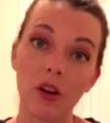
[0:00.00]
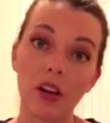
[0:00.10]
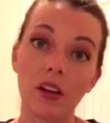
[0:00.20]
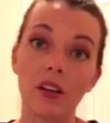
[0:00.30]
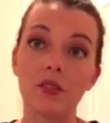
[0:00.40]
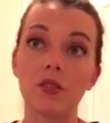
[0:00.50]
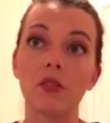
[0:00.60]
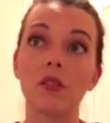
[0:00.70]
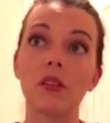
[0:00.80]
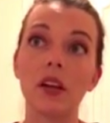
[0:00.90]
and it needs to
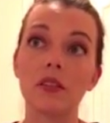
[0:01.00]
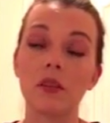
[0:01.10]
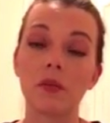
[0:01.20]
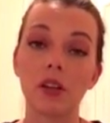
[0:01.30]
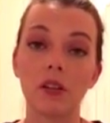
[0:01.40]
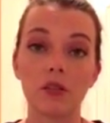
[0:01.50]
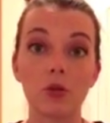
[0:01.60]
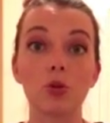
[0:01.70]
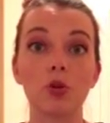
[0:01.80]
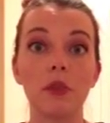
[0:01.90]
look like something on
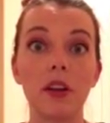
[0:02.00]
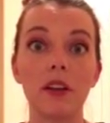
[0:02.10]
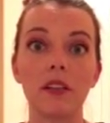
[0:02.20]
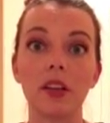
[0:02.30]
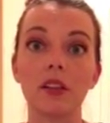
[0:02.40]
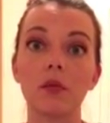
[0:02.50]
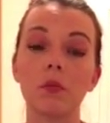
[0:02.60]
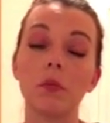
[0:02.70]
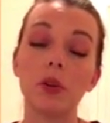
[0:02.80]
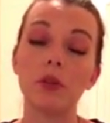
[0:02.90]
social media, like the
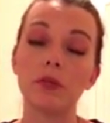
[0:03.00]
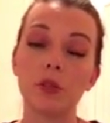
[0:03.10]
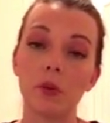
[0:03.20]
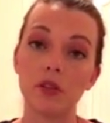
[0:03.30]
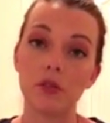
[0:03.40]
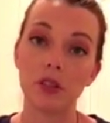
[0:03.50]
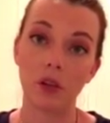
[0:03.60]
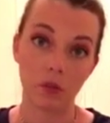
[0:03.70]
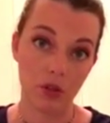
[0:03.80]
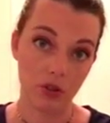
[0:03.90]
beautiful spreads you see
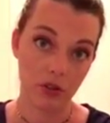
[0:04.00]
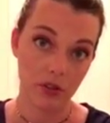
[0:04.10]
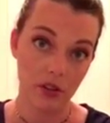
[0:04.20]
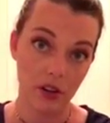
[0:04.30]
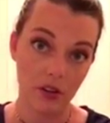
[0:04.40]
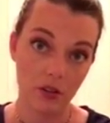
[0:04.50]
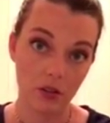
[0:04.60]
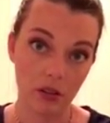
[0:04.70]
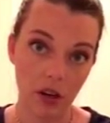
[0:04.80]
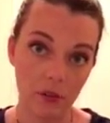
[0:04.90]
on Pinterest and
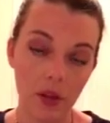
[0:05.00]
Instagram.